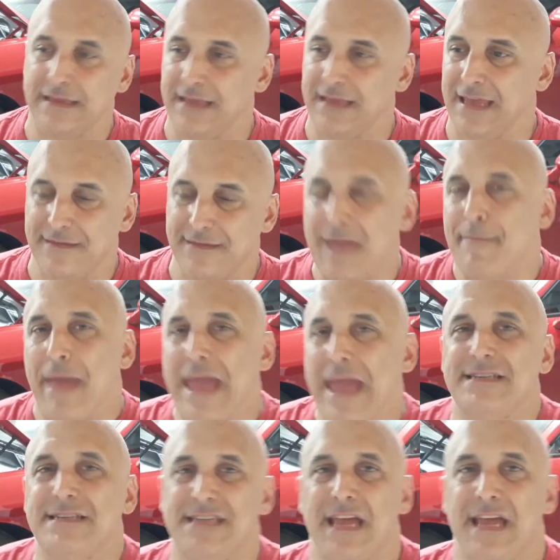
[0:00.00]
they make
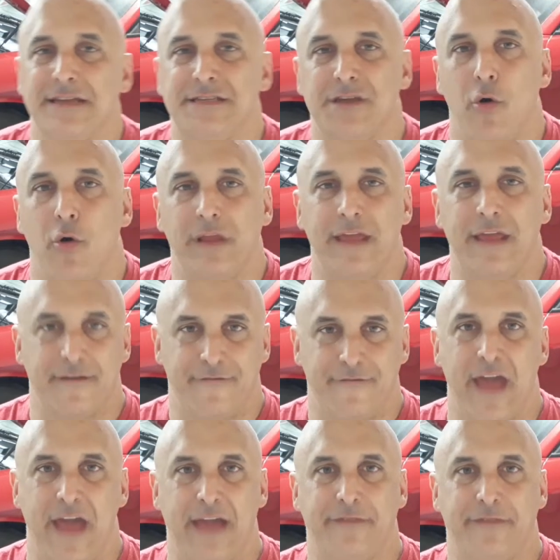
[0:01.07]
sense only in the
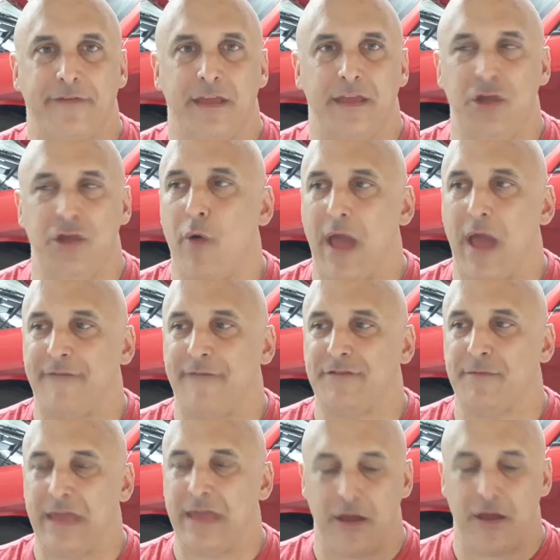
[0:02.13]
fact that you have to
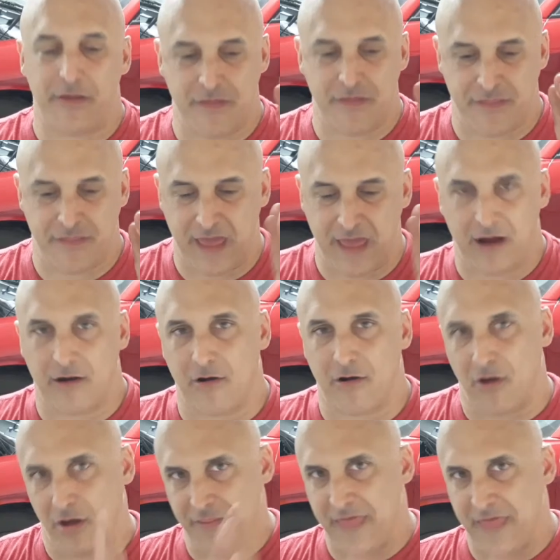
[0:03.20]
be there
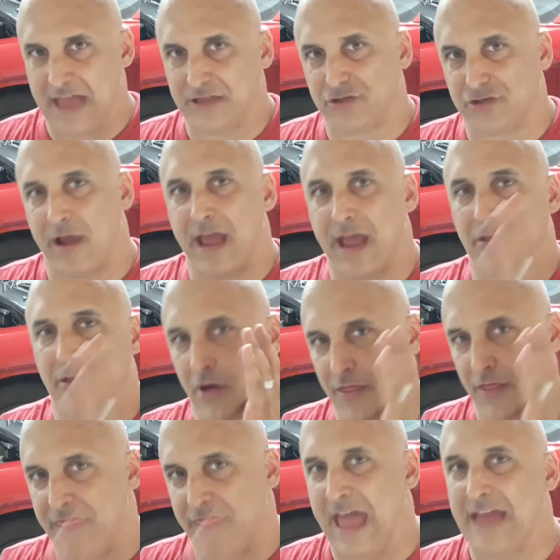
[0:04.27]
on that track
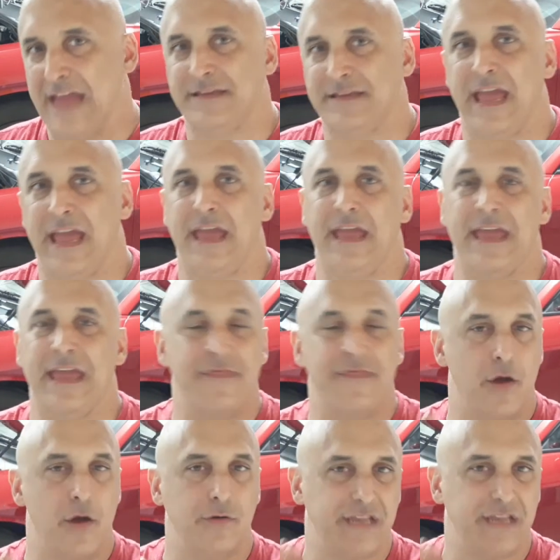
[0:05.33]
on that day in
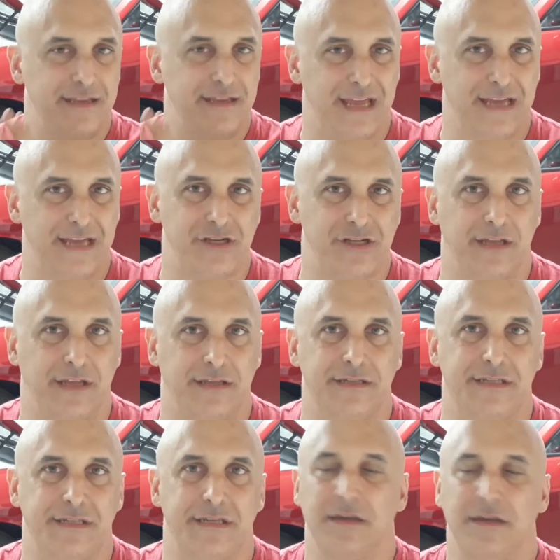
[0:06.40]
those
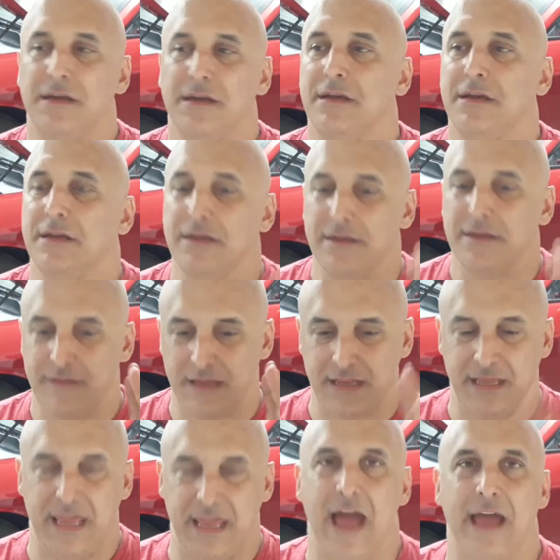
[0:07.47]
conditions.
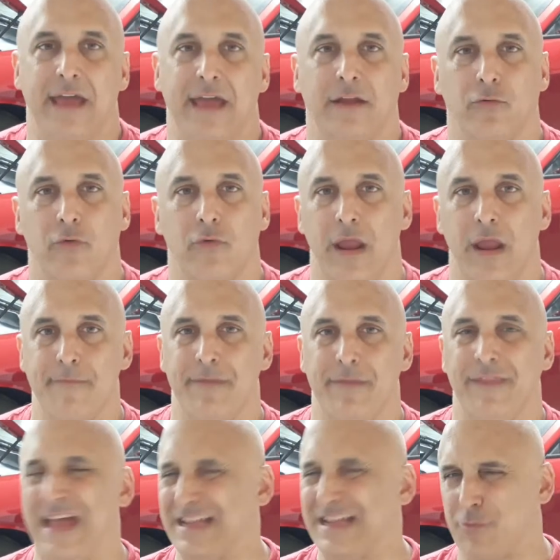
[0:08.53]
Then yeah, it'll run it.
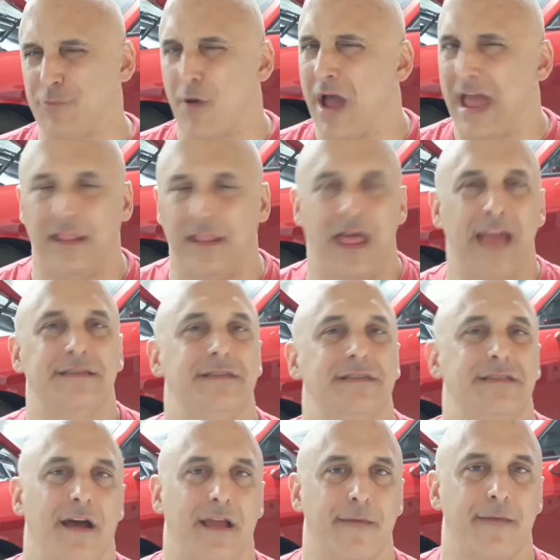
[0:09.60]
But that's why I like to
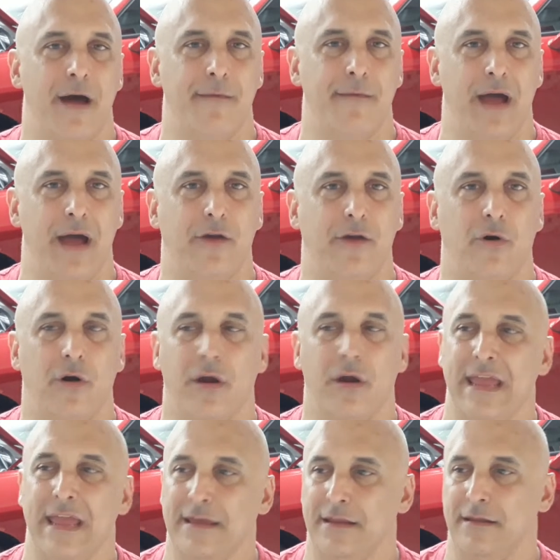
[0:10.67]
talk about my
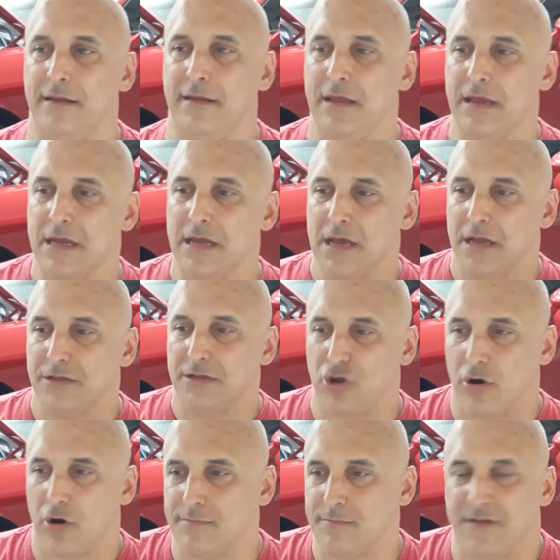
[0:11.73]
car in
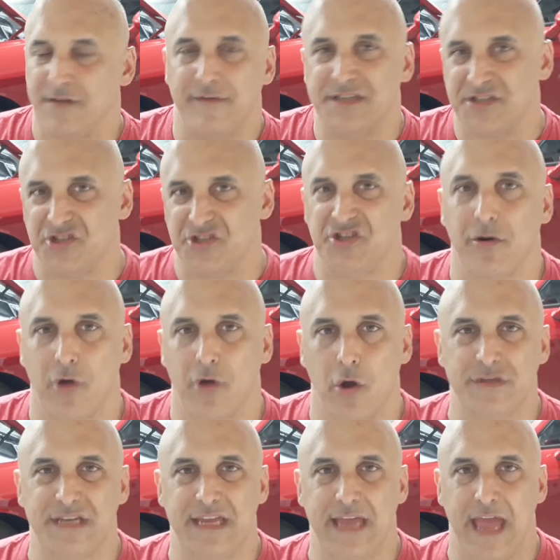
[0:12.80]
terms of a
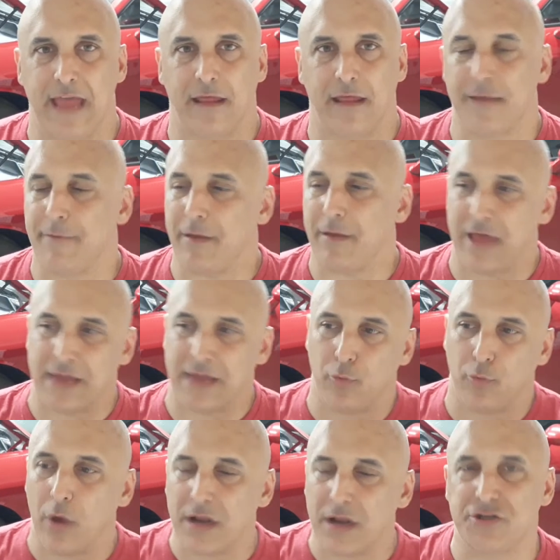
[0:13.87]
0DA. Like people are
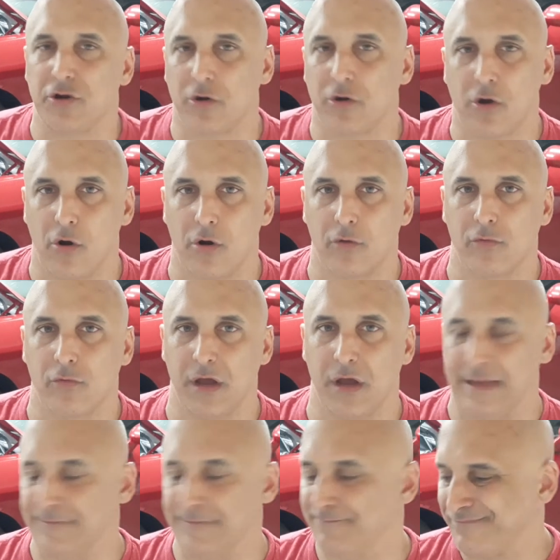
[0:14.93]
like, what does your car
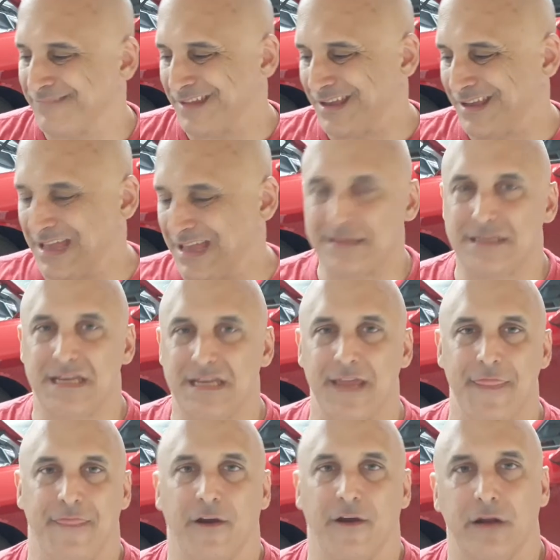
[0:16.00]
run?
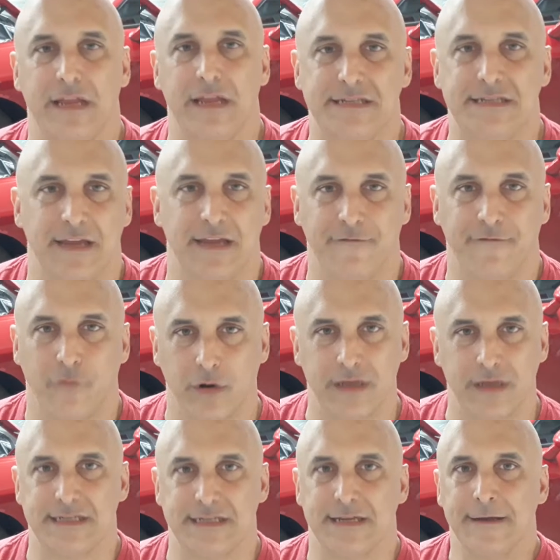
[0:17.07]
1030s,
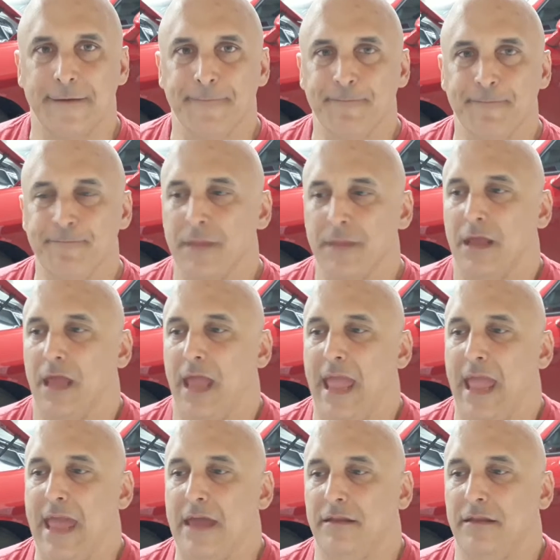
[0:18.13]
1040s.
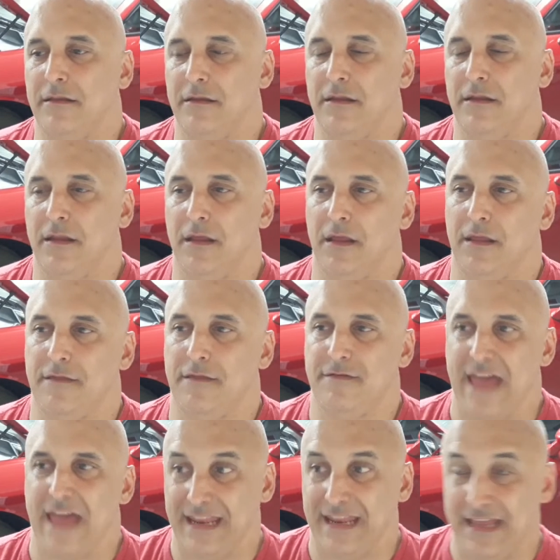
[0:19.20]
And
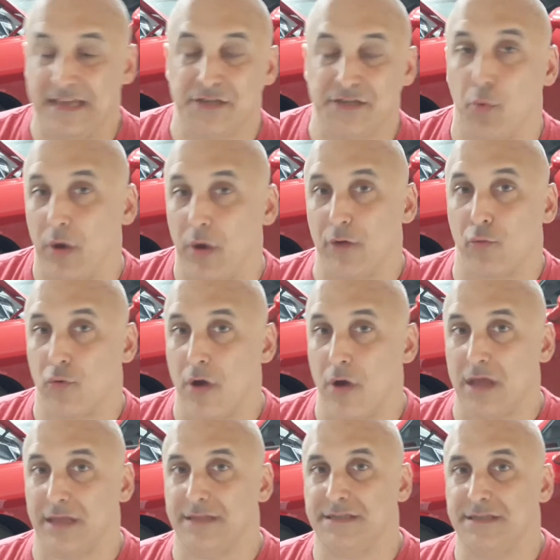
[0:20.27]
that is what it
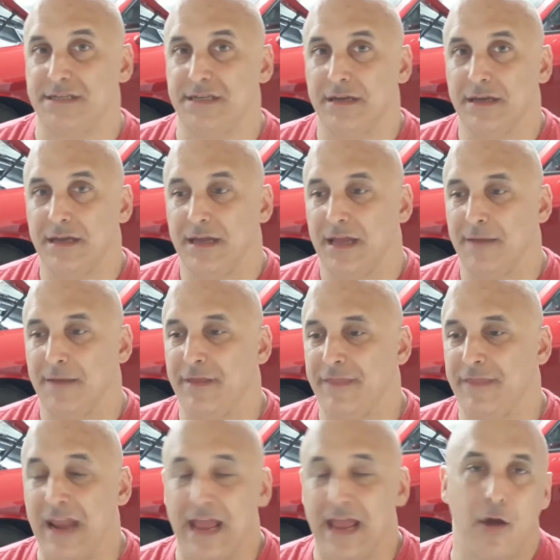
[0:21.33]
runs. But
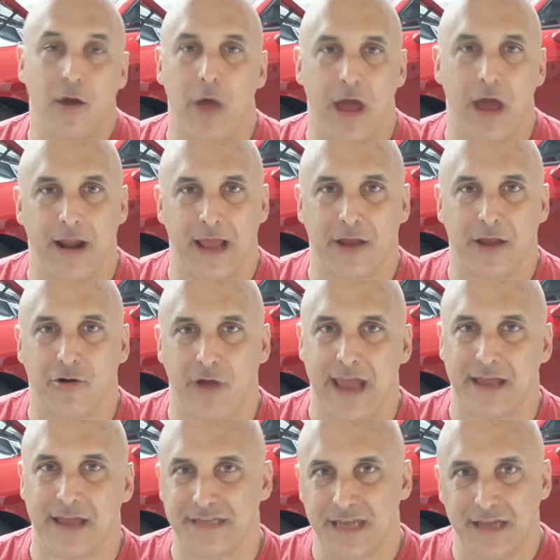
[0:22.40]
then I go out and I
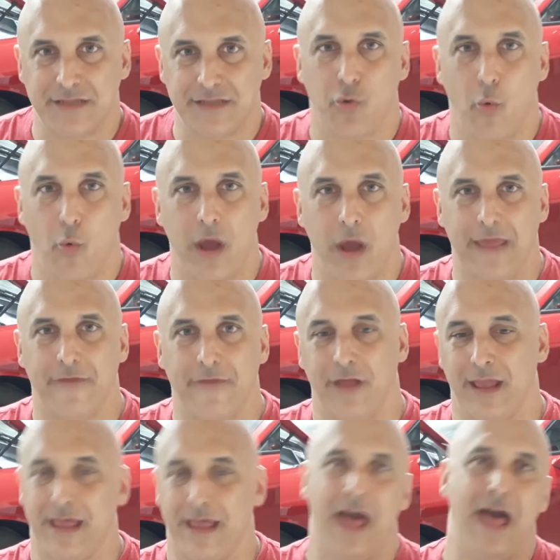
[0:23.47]
crack a 1020 and they're
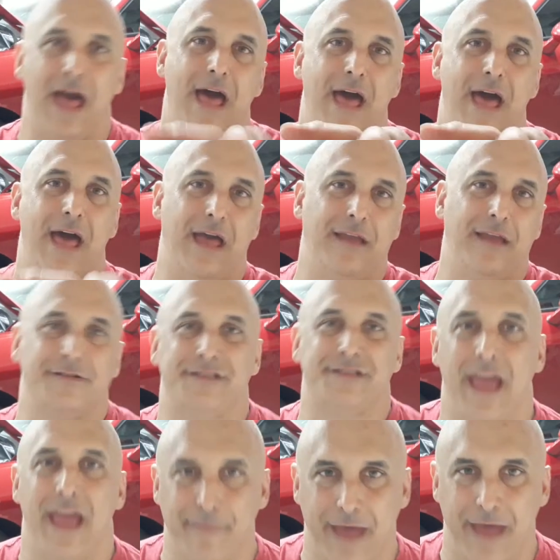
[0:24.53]
like, you're
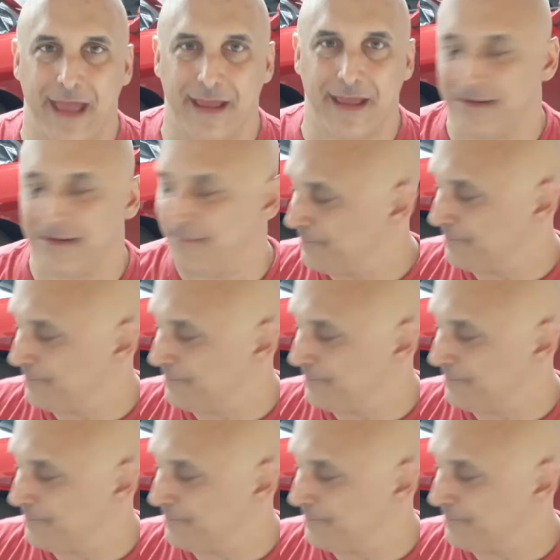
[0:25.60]
sandbagging.